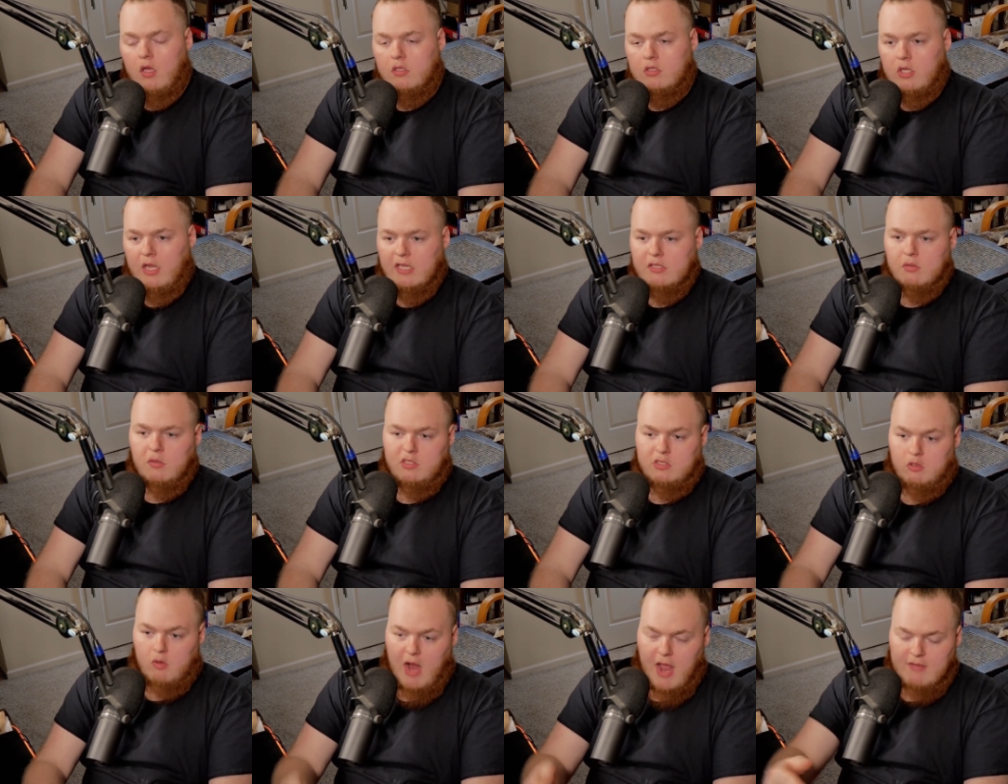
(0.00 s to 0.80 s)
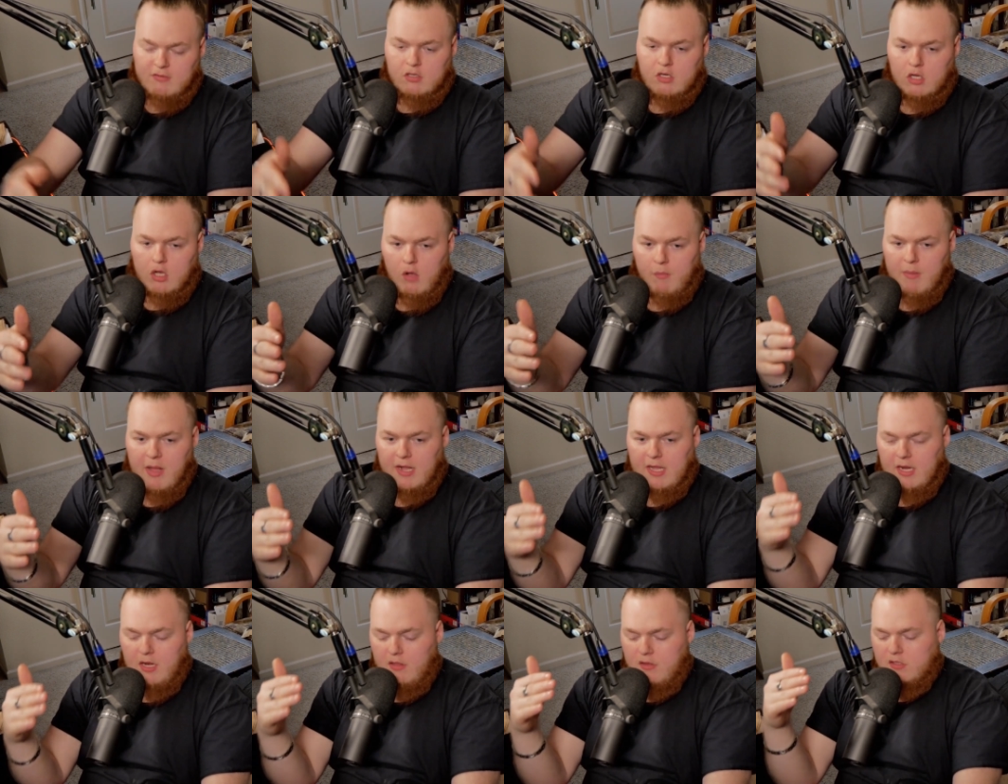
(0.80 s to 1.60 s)
So that's what drives her to go
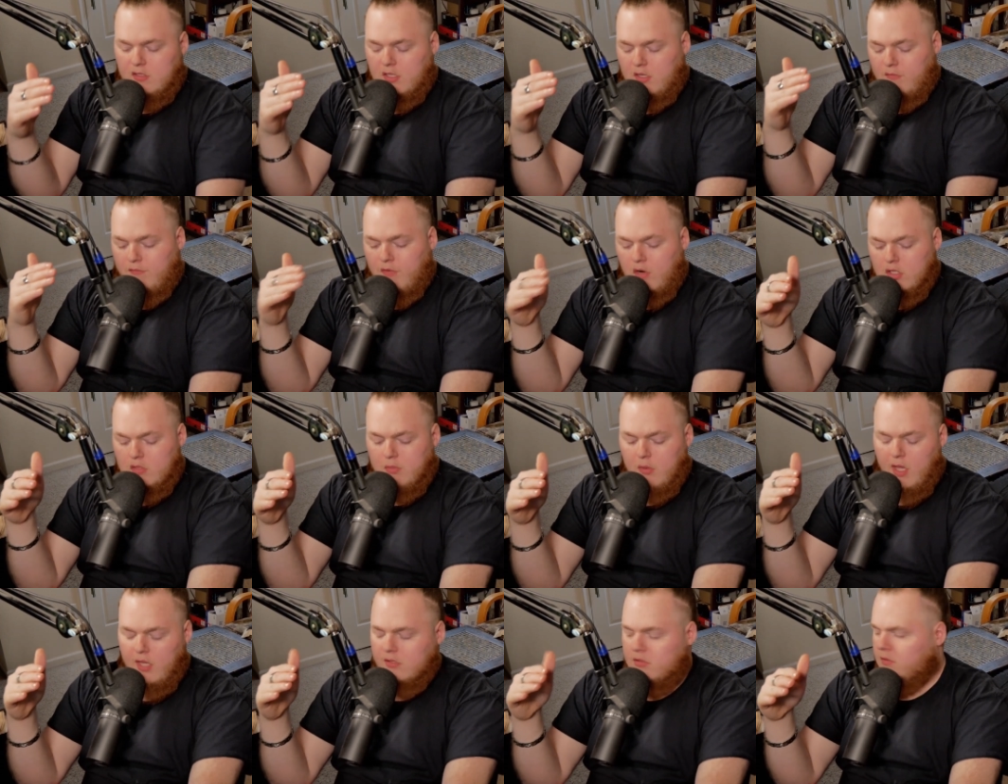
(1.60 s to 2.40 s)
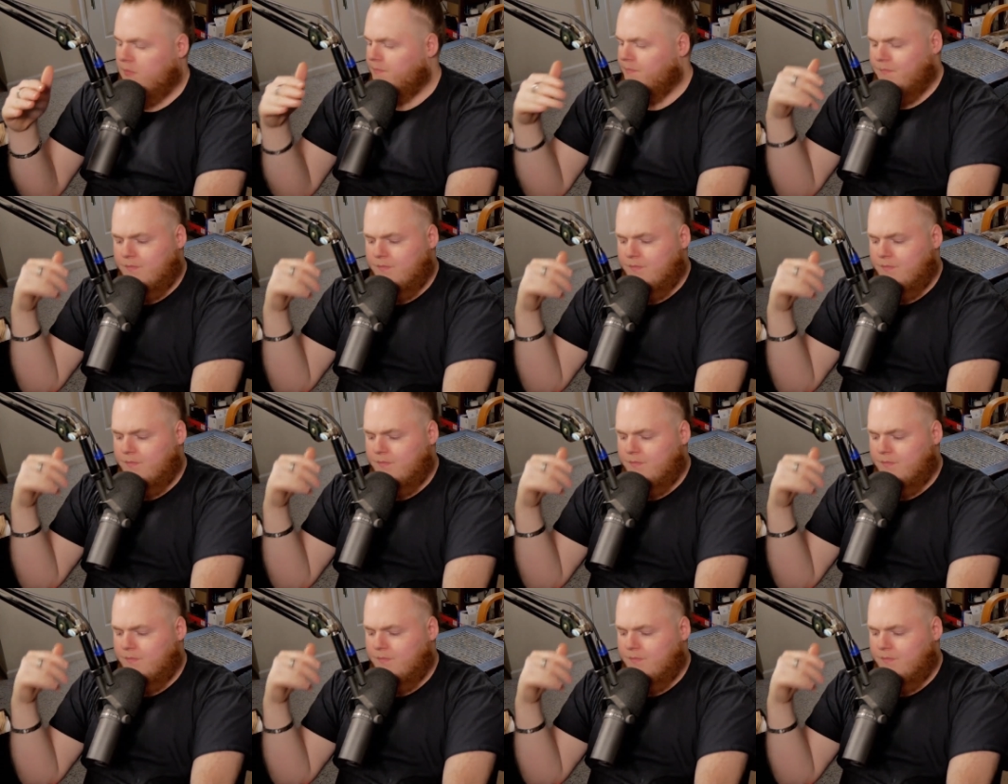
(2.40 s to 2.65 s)
back into this in the first place.